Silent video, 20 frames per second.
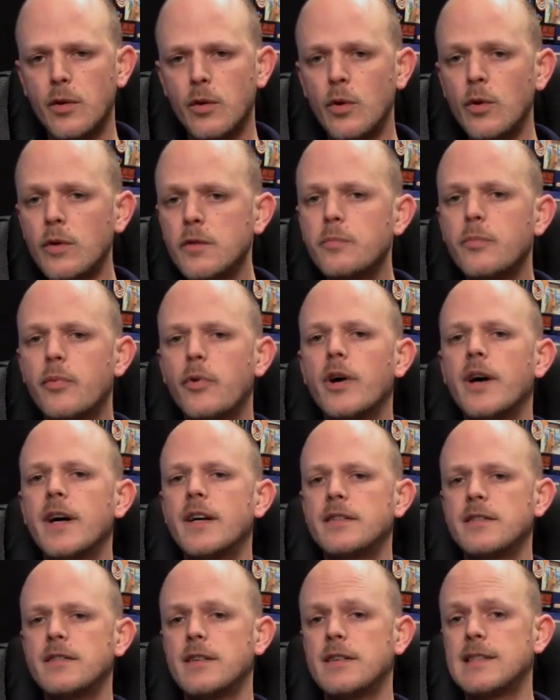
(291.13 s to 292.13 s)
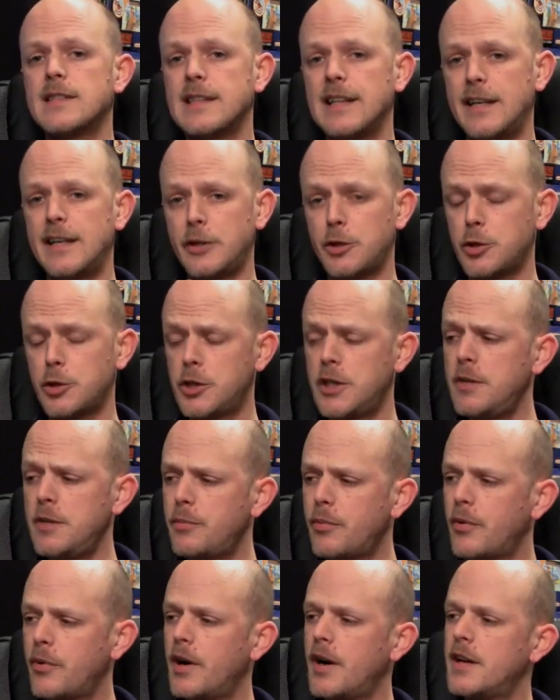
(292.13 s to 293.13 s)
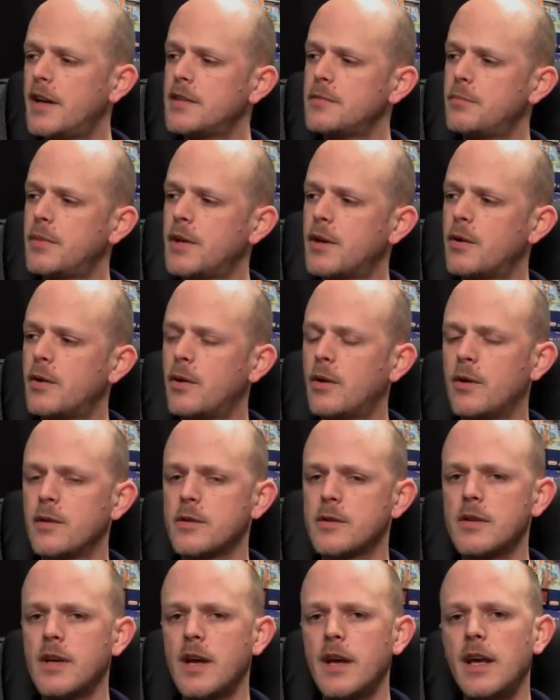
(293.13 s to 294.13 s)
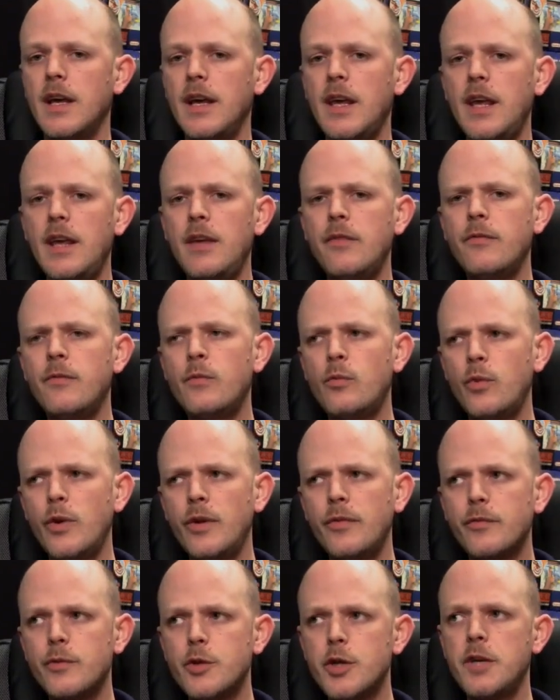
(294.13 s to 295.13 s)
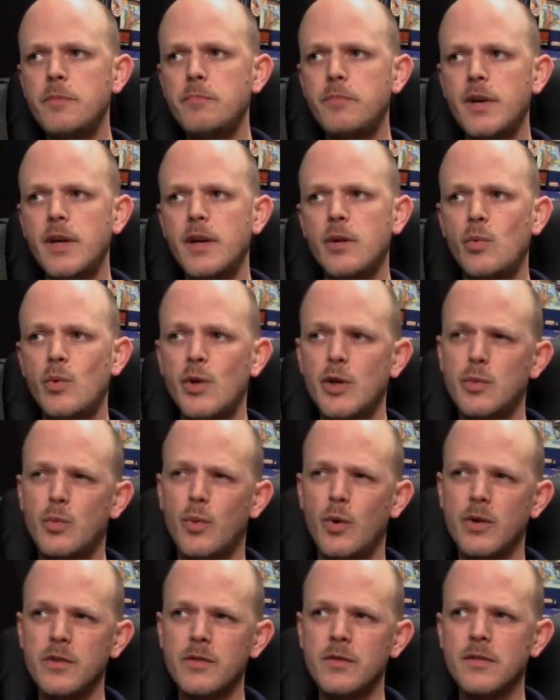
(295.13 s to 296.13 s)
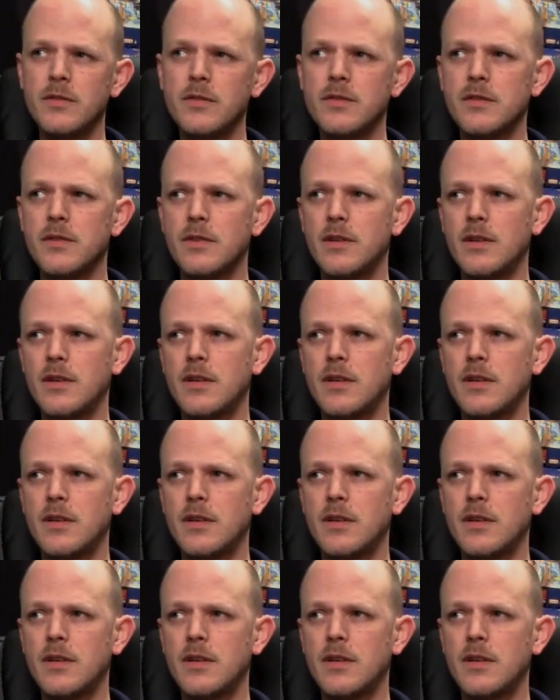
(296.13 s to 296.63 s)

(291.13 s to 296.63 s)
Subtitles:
good price slash cheap price, because even with shipping, which wasn't